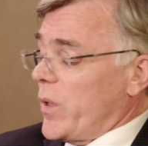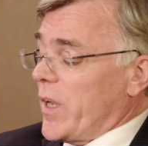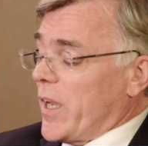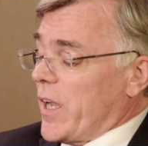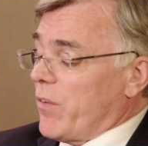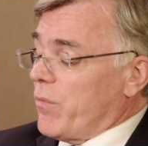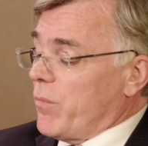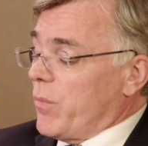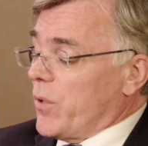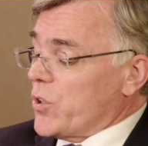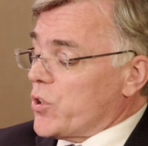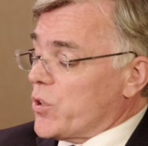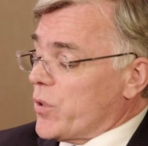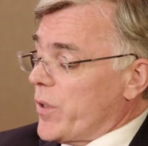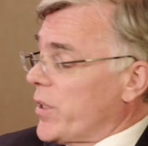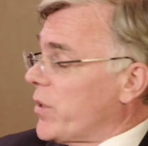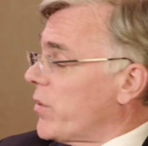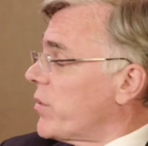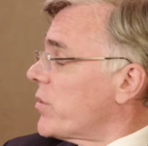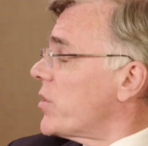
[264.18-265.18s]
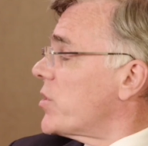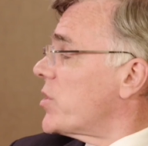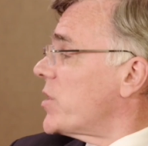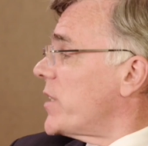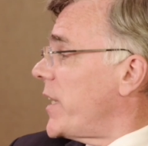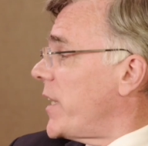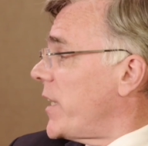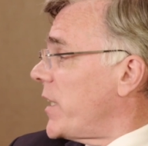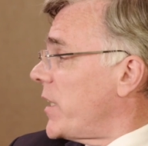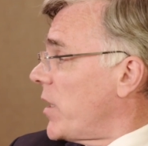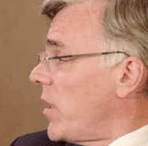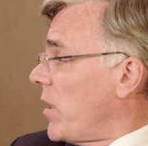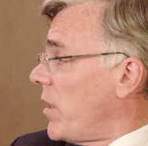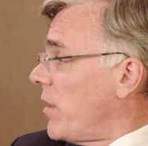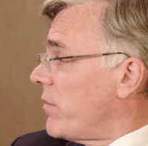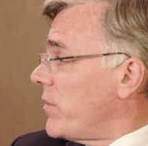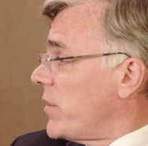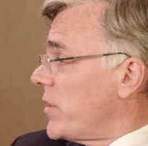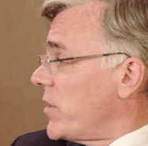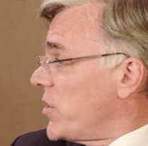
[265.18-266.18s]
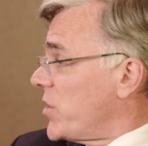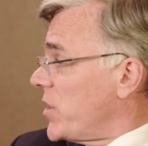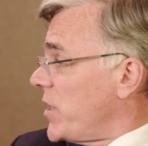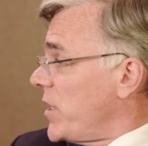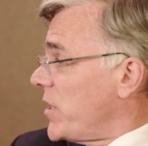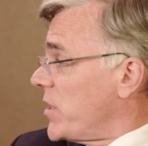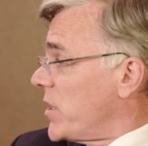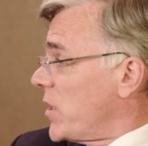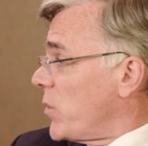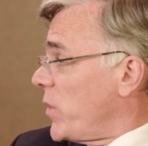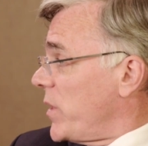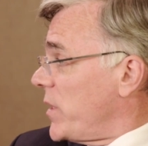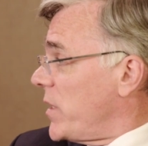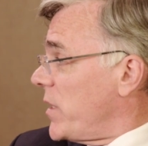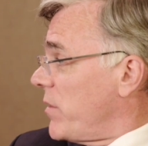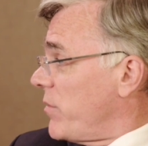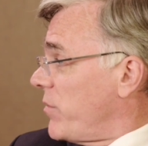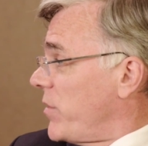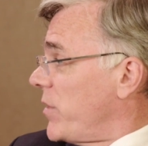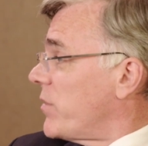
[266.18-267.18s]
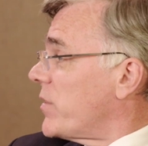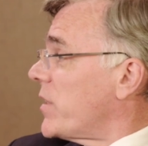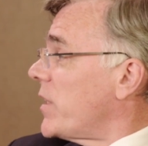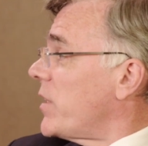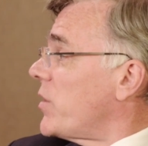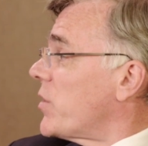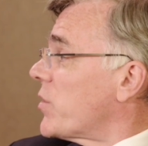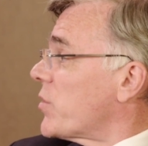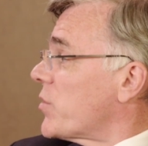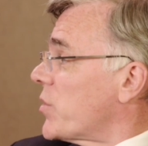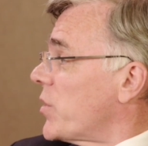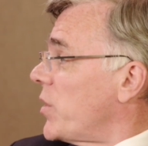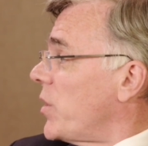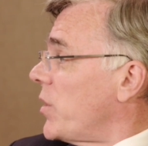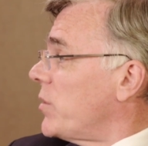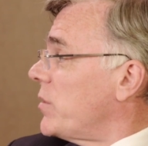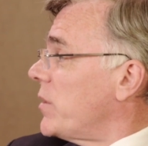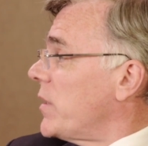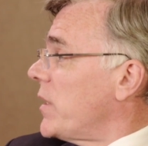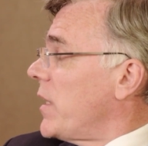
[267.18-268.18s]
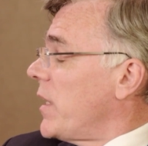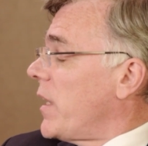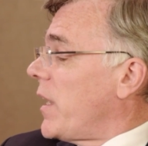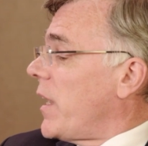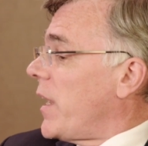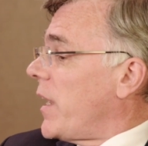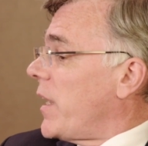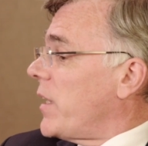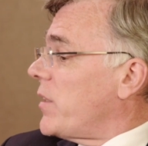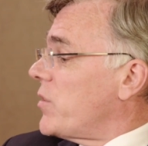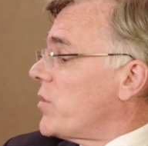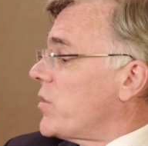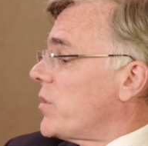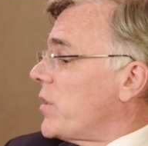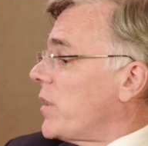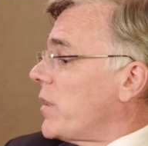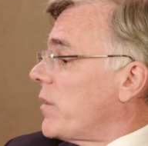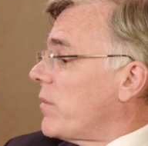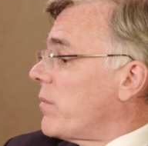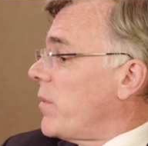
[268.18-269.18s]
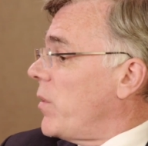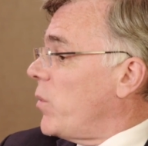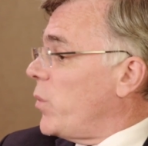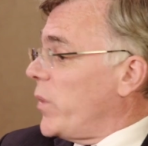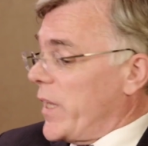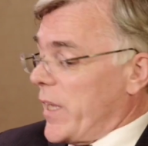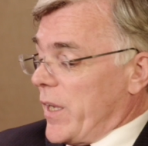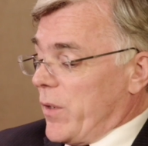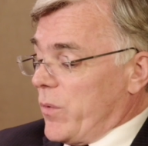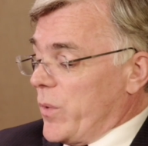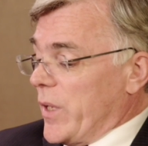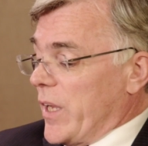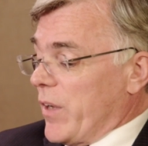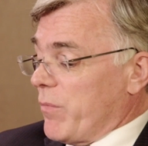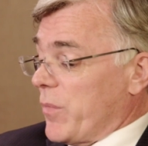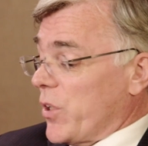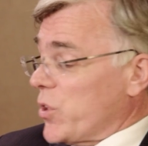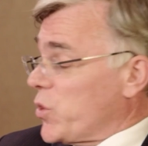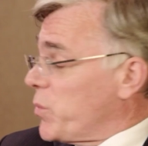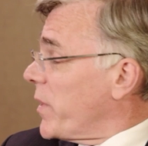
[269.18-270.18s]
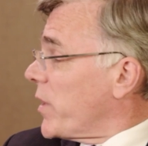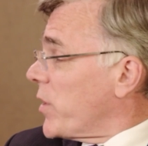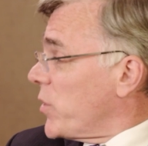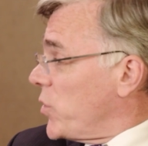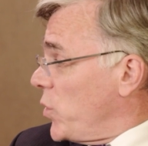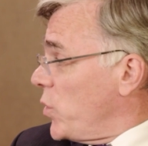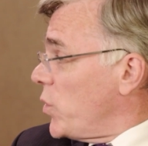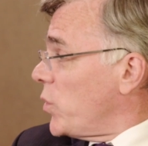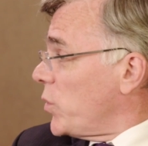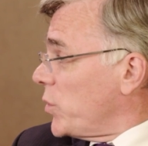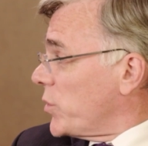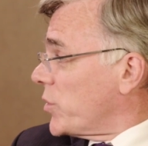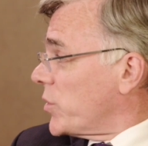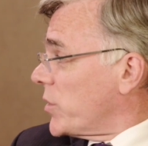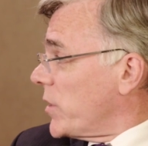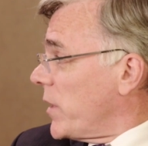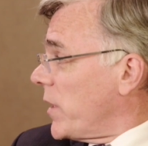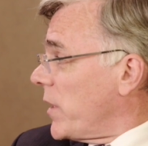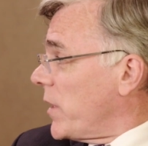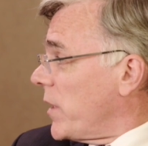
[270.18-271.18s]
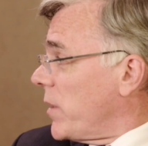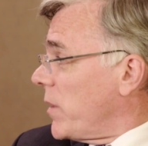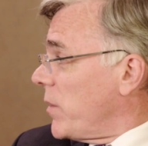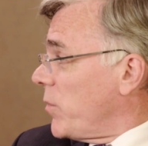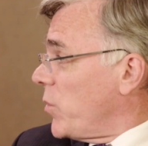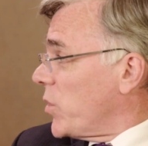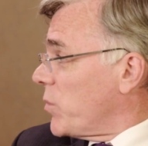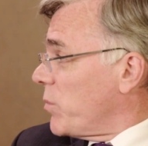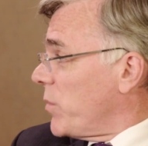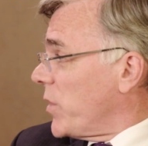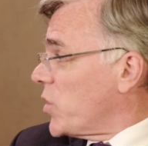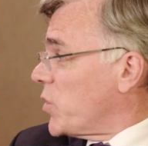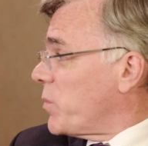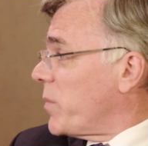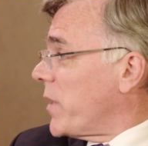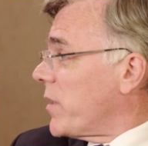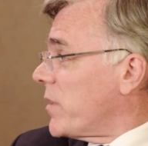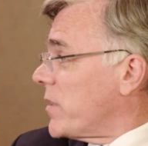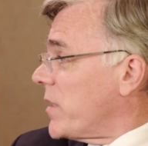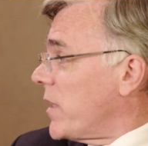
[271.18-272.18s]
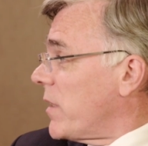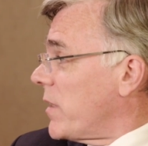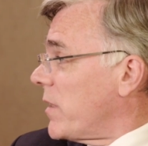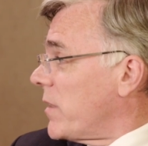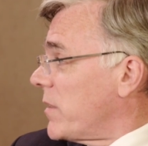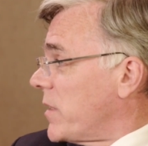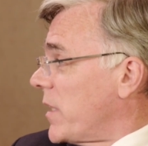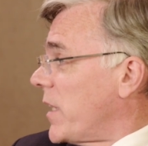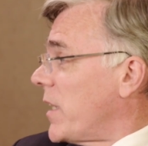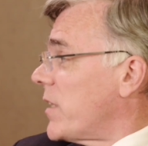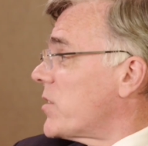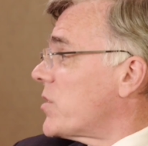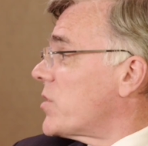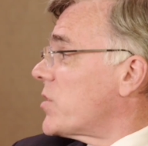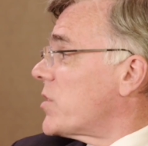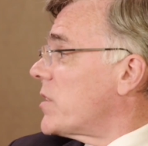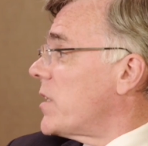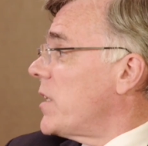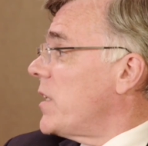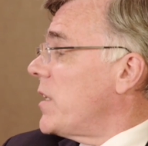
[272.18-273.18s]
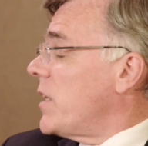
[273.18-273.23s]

We have much greater understanding of the disease than we did 15 years ago. And we have much better tools, much better tests.